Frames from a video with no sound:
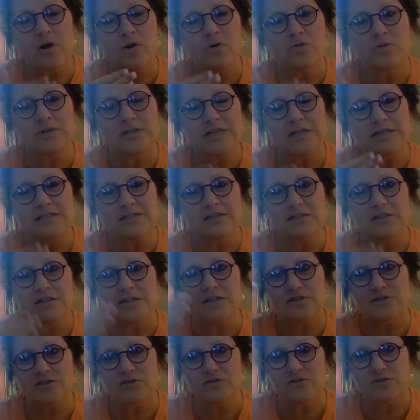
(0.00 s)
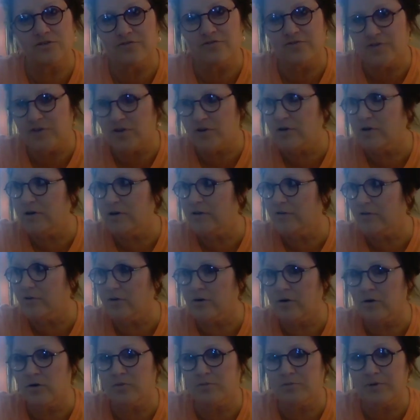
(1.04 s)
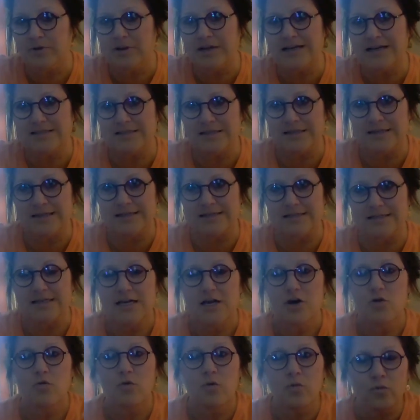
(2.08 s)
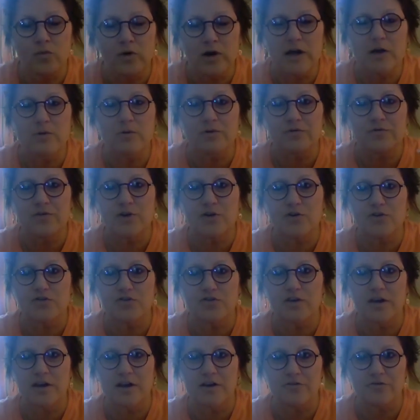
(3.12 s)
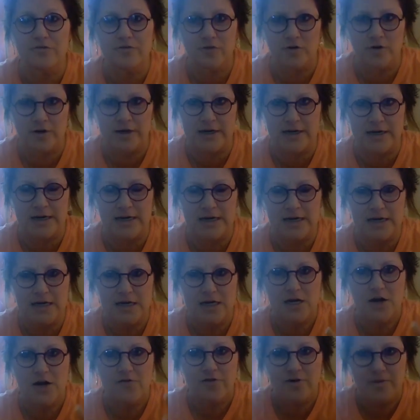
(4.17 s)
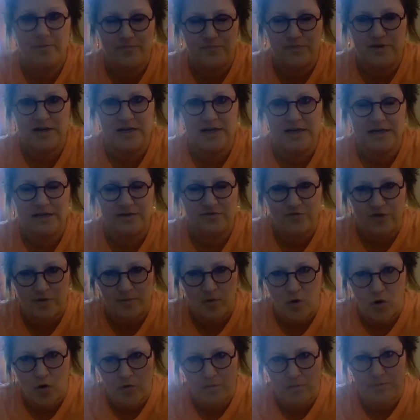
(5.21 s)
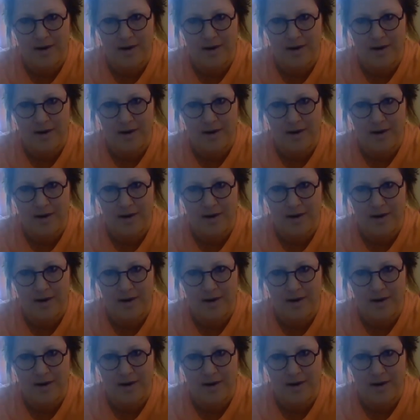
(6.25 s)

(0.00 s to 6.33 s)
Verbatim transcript: own destinies. They're deferring their own blessings. When we refuse to get free from things, from old